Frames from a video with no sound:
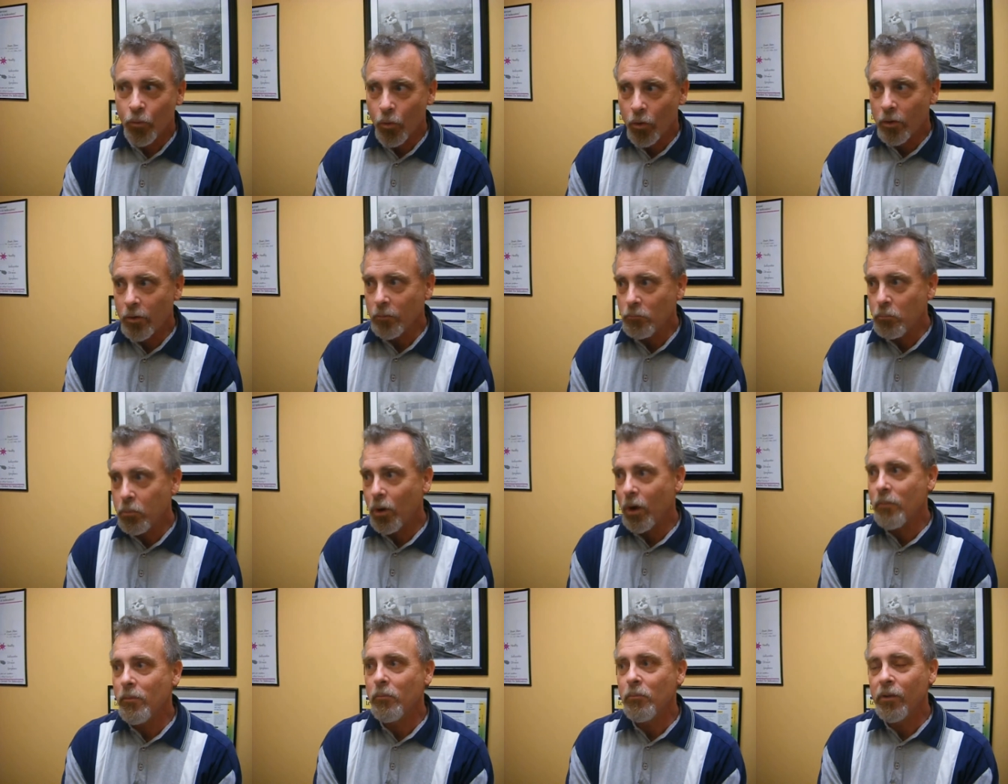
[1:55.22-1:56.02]
for
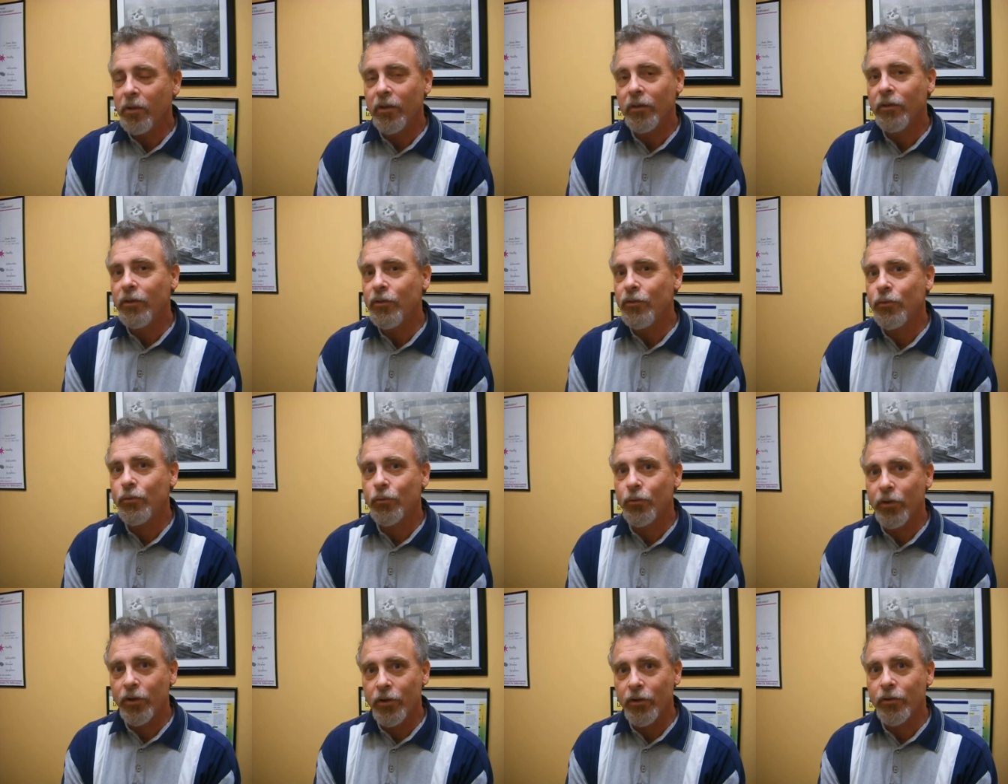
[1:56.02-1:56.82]
probably at
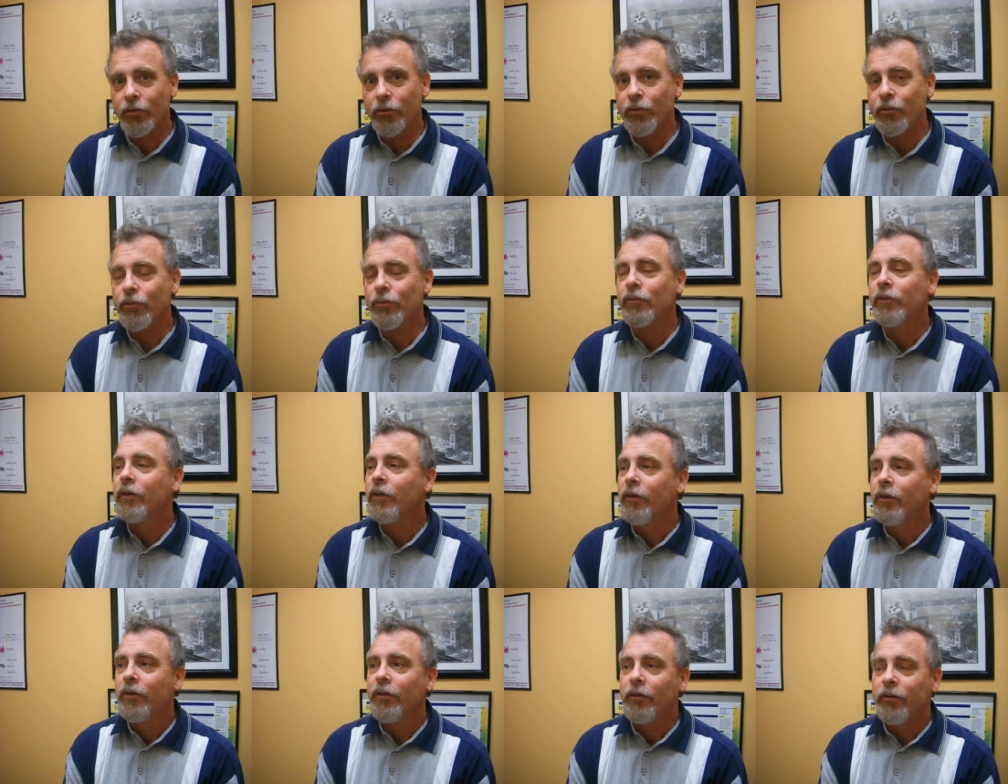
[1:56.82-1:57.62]
least 3 years.
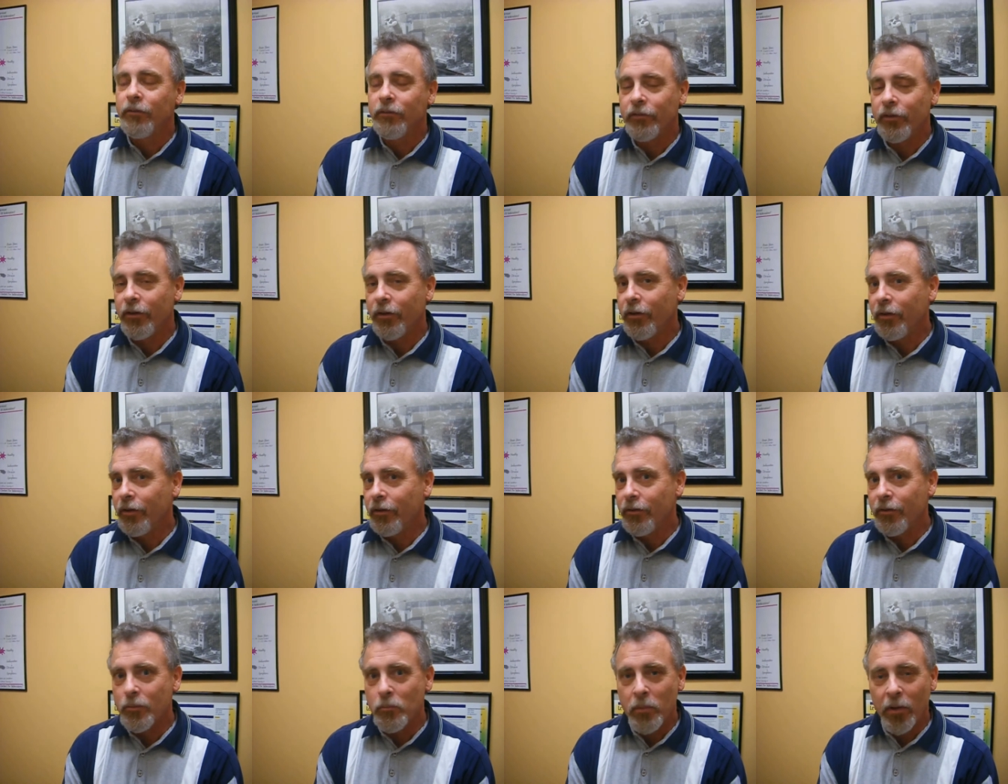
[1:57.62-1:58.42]

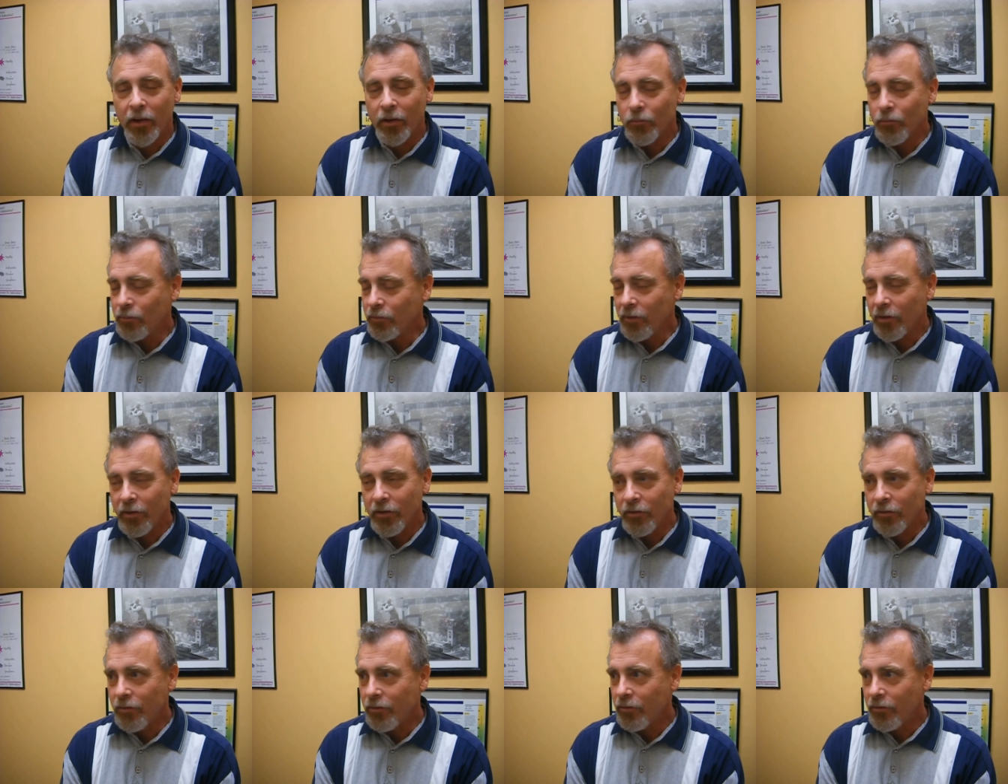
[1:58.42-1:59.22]
Then the pain was
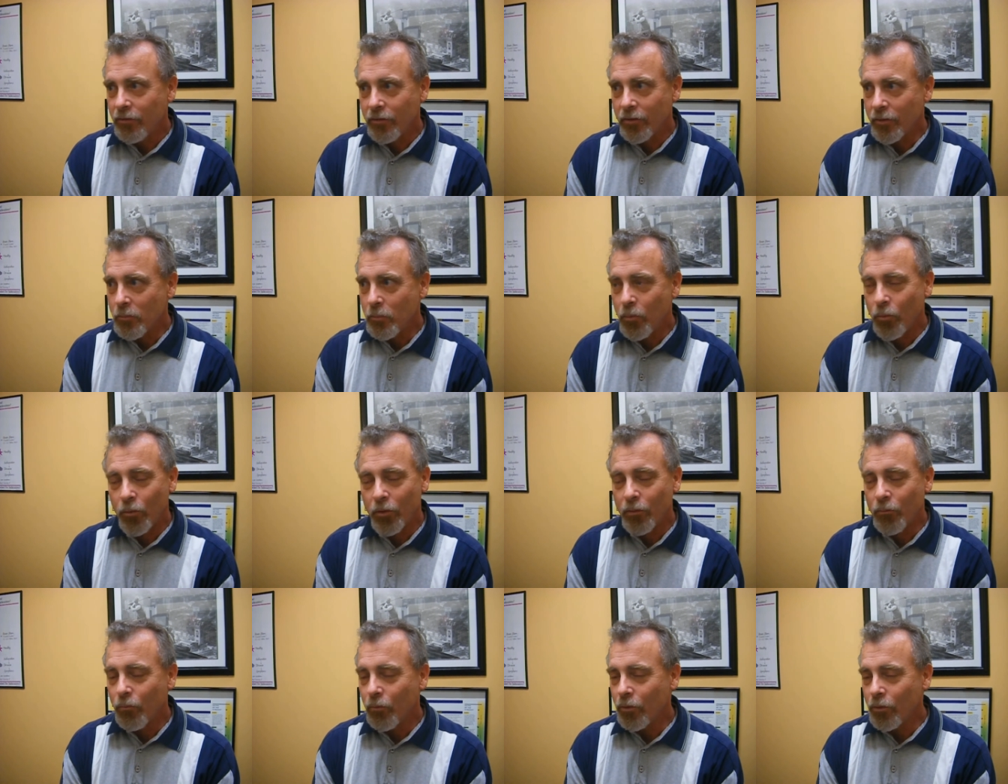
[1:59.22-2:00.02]
getting to the
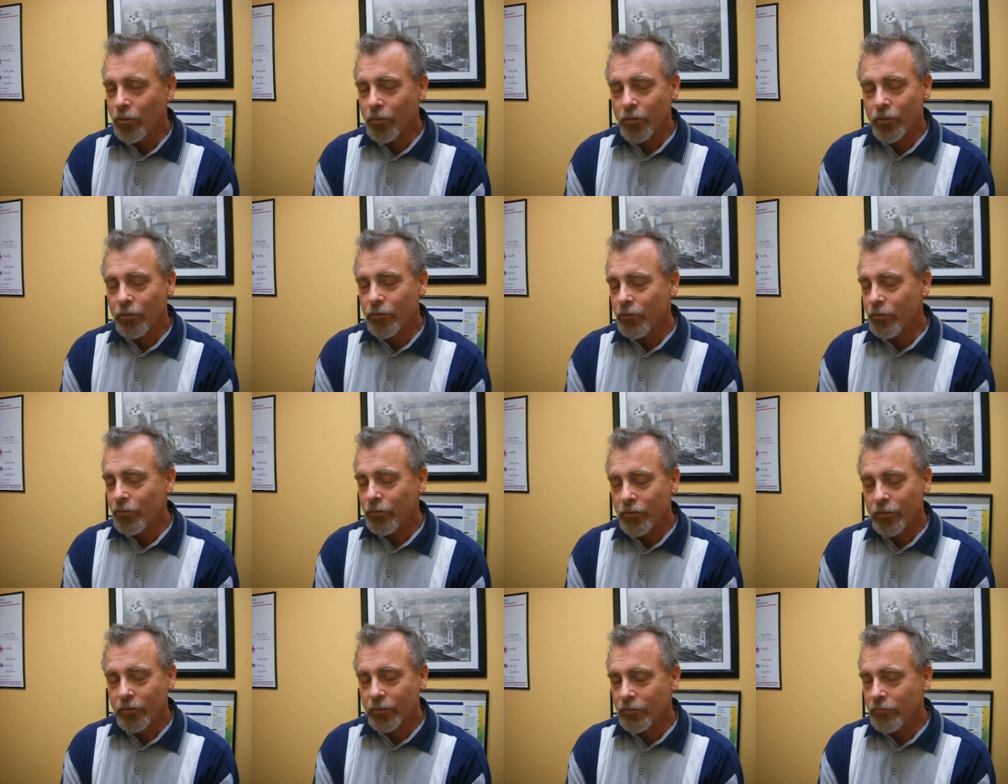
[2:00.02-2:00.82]
point where
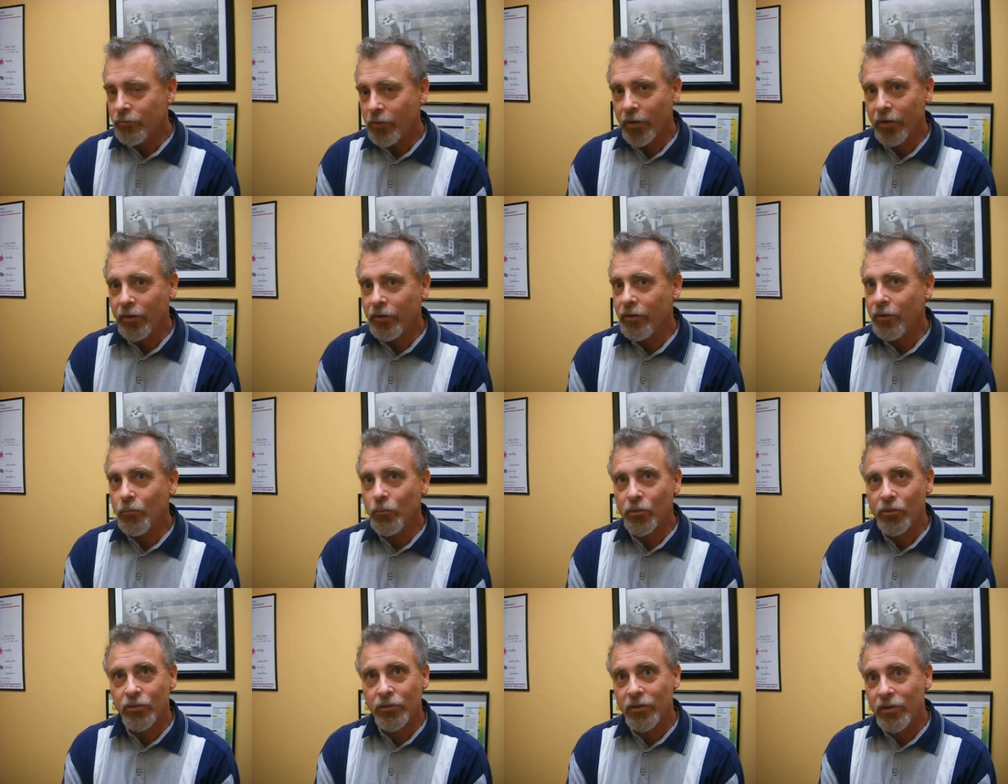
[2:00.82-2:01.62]
the
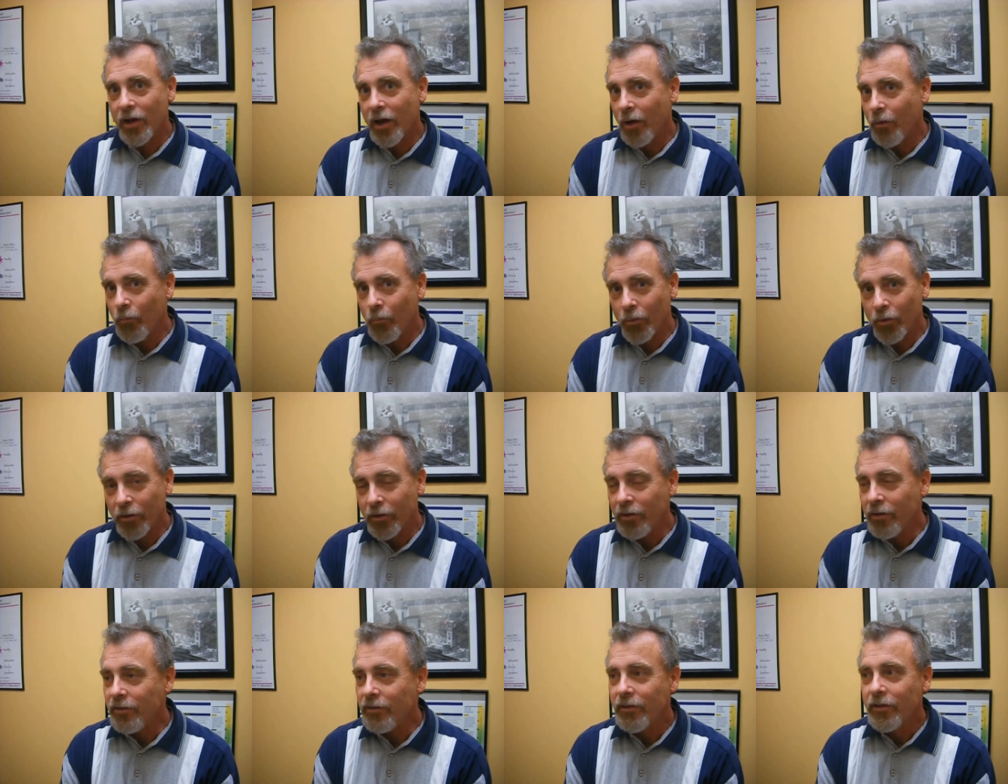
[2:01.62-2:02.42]
Vicodin was not
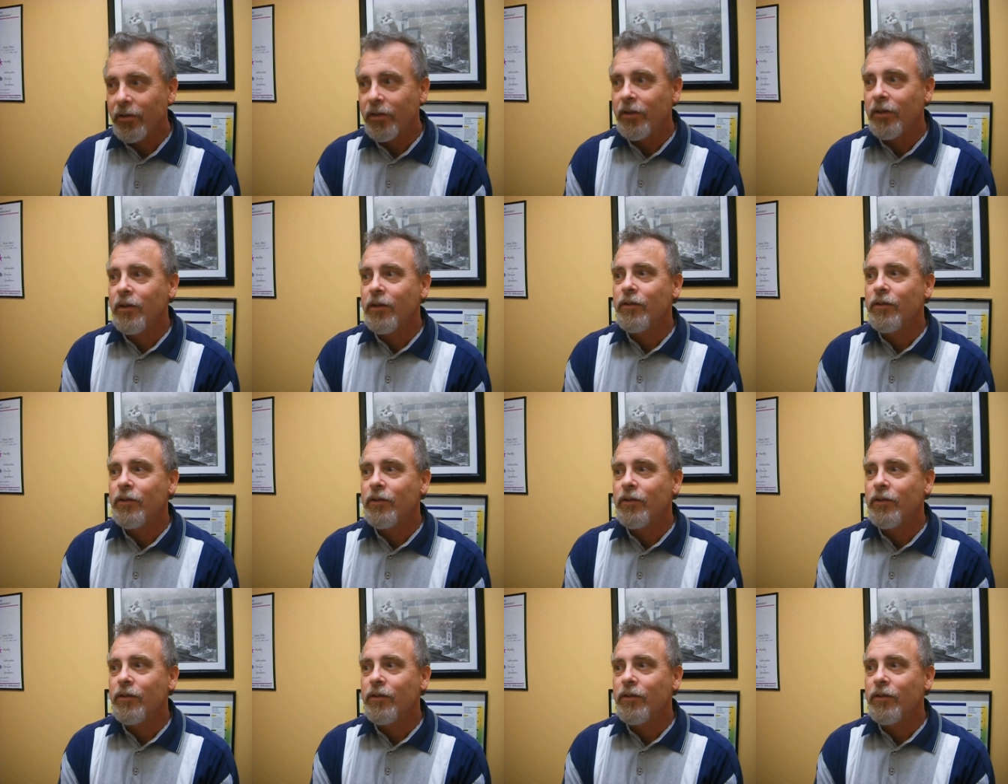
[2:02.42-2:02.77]
working,